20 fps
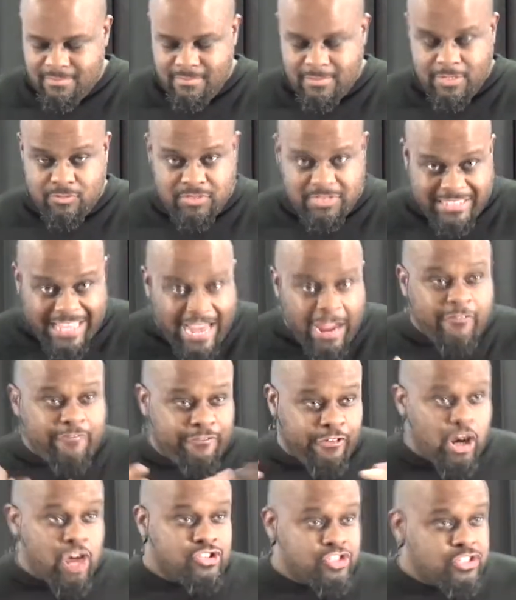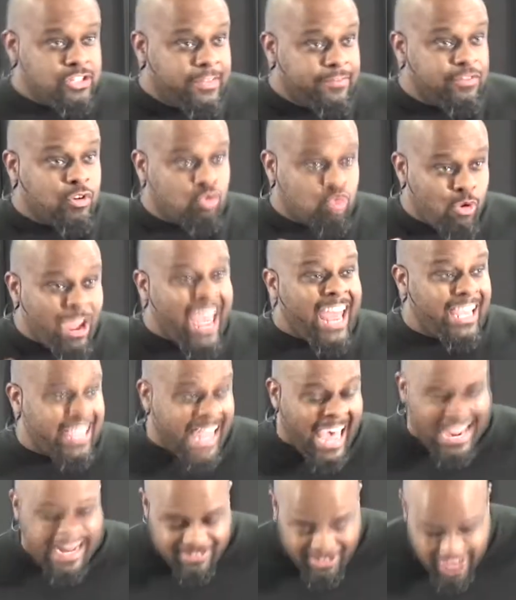It was their version of the red
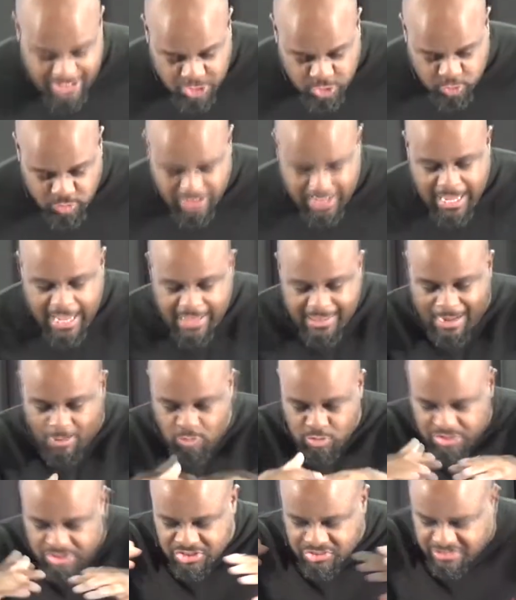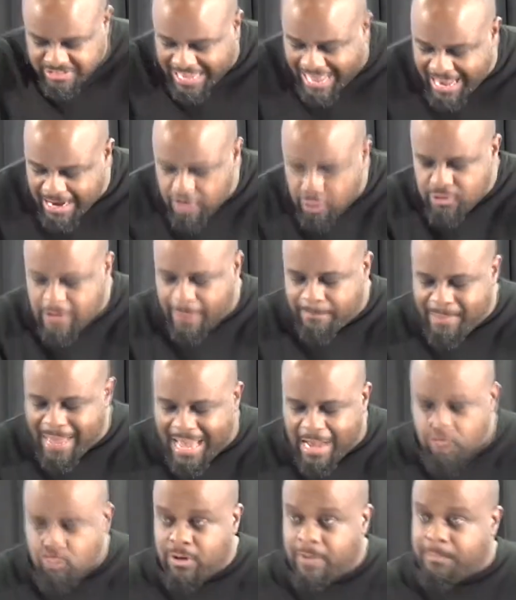light district that was scattered
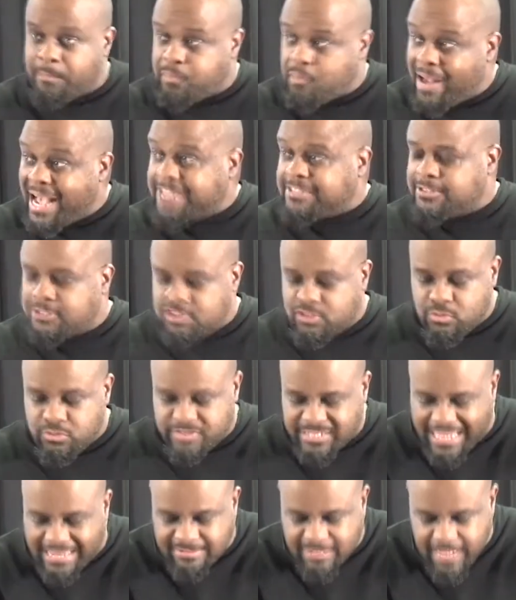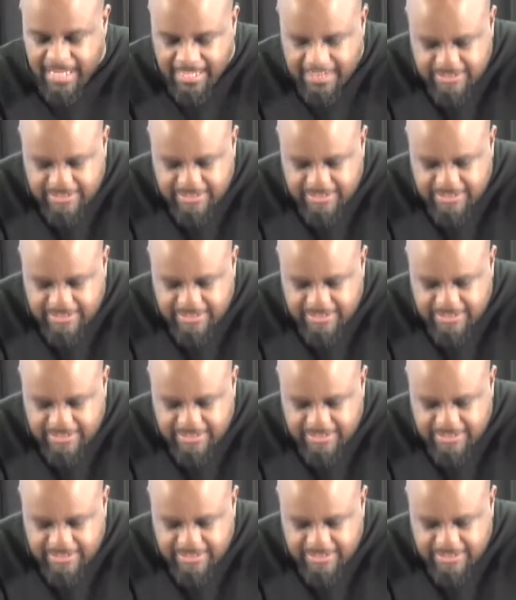about with prostitutes and